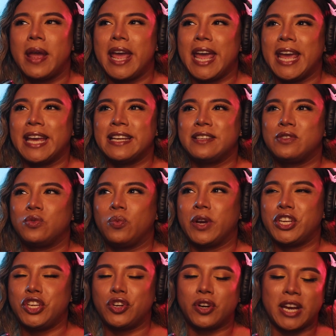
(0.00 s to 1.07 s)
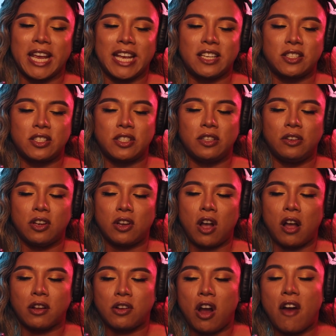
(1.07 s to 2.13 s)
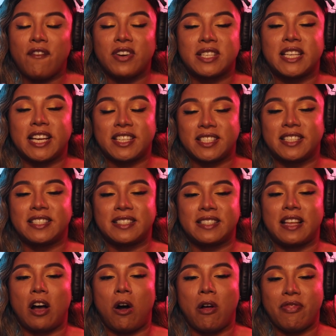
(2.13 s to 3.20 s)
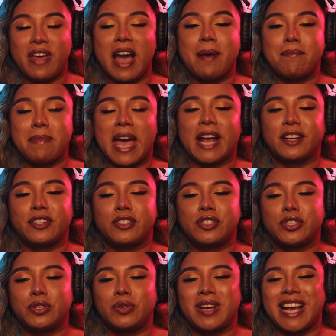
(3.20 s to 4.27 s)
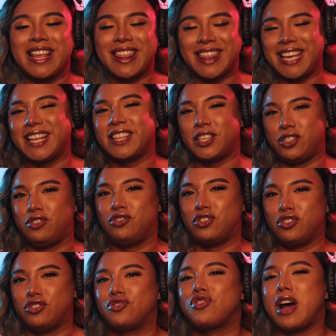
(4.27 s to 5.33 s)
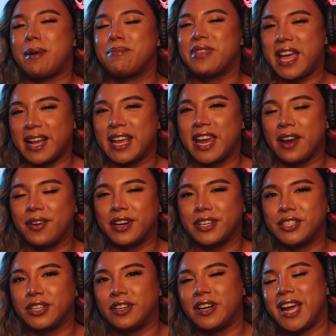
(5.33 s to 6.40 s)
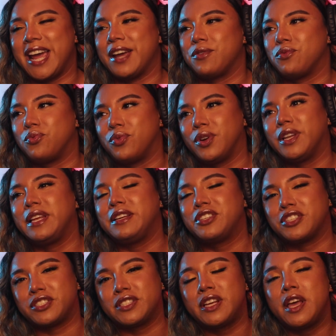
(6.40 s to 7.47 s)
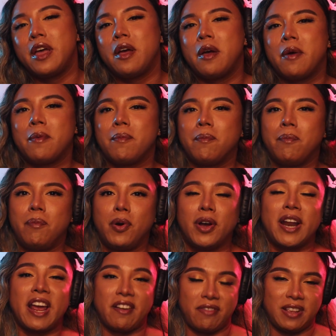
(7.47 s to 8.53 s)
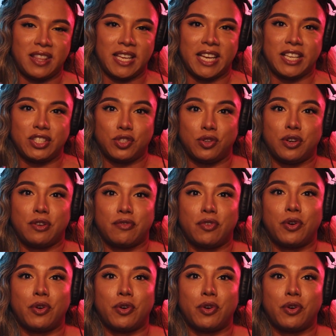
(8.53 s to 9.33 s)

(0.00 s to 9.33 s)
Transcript: And when you're in conversations on that magnitude, I think that you should drop that character and really just put everything into your